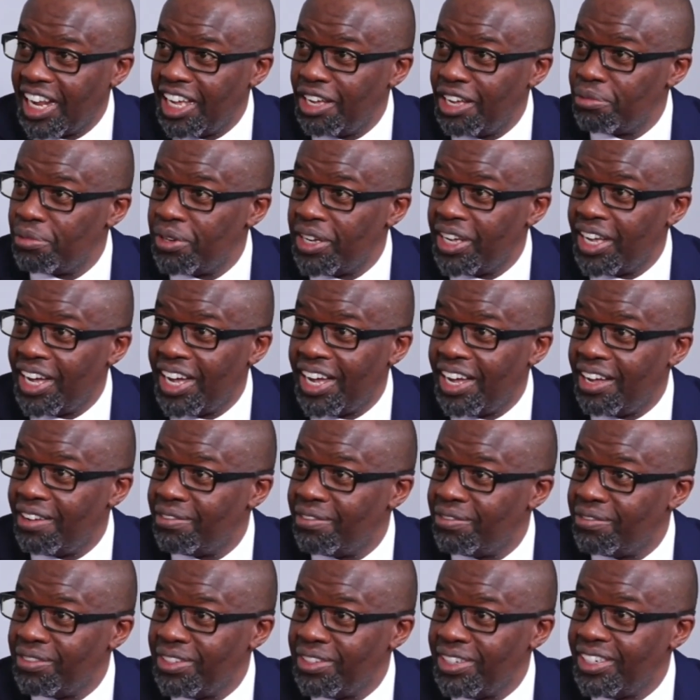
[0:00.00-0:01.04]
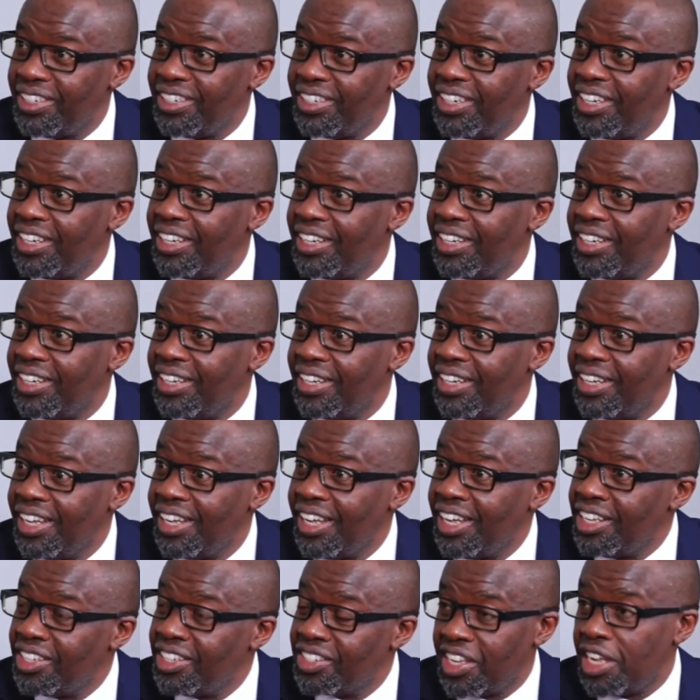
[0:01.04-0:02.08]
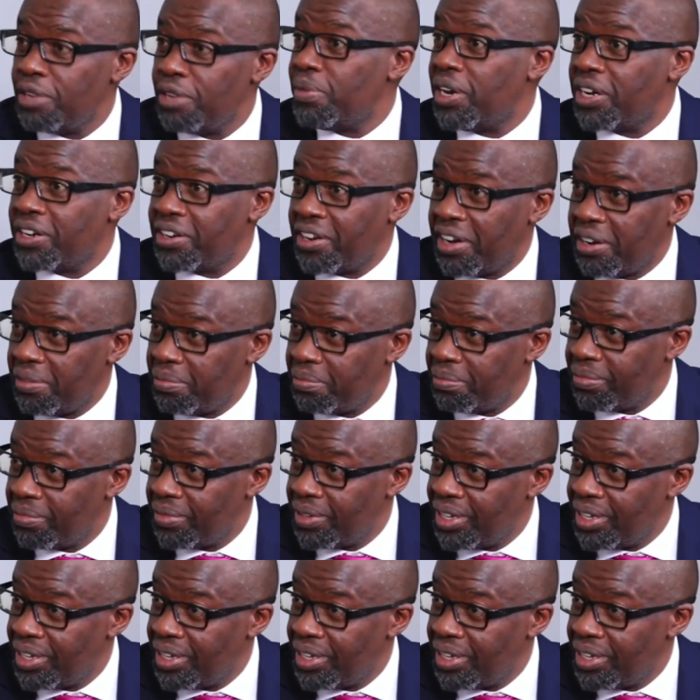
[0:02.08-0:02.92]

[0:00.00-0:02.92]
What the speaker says: claim we have in cybercrime.